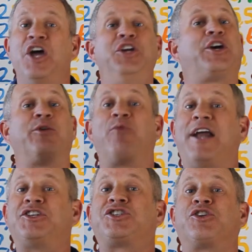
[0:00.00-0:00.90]
You can
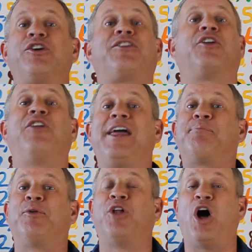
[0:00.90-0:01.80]
register at the link
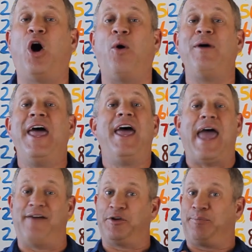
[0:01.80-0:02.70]
below,
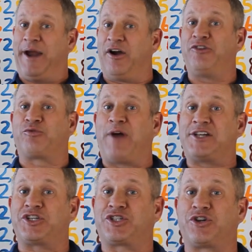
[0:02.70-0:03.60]
have your parents
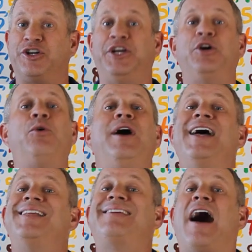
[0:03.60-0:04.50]
register you,
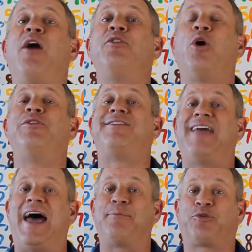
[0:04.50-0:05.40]
download the
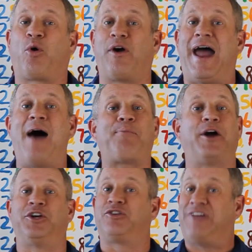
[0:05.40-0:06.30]
TabTor app
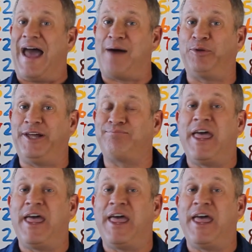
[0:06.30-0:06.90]
on your tablet,